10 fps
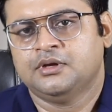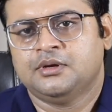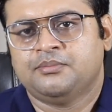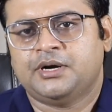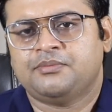
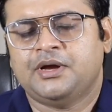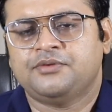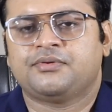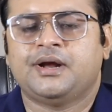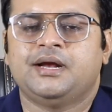But my
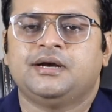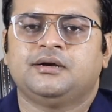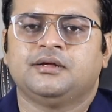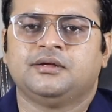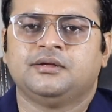friend,
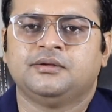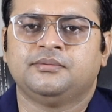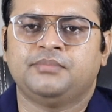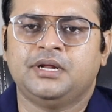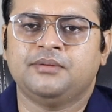
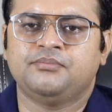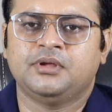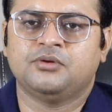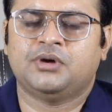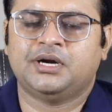believe
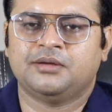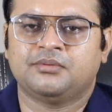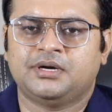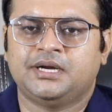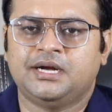me,
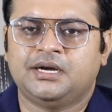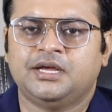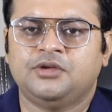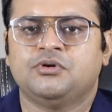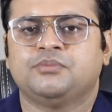whatever
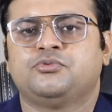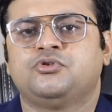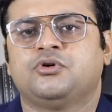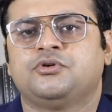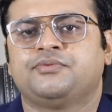data you have put
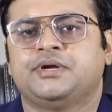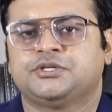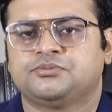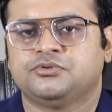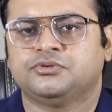on
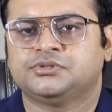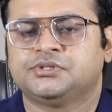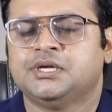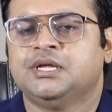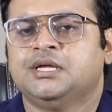
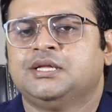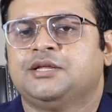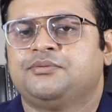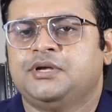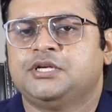Facebook's,
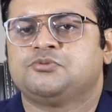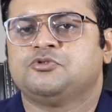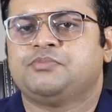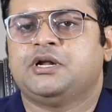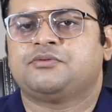the
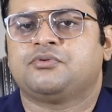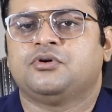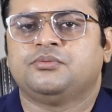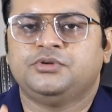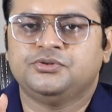Facebook
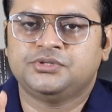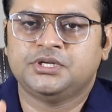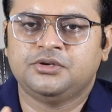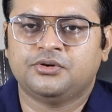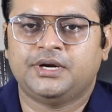platform
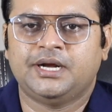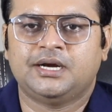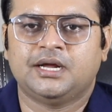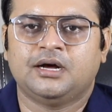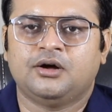using your
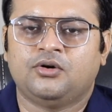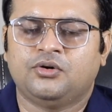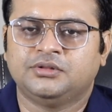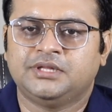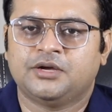data
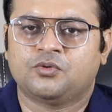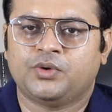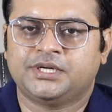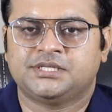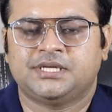on their
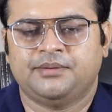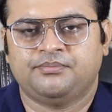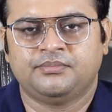WhatsApp,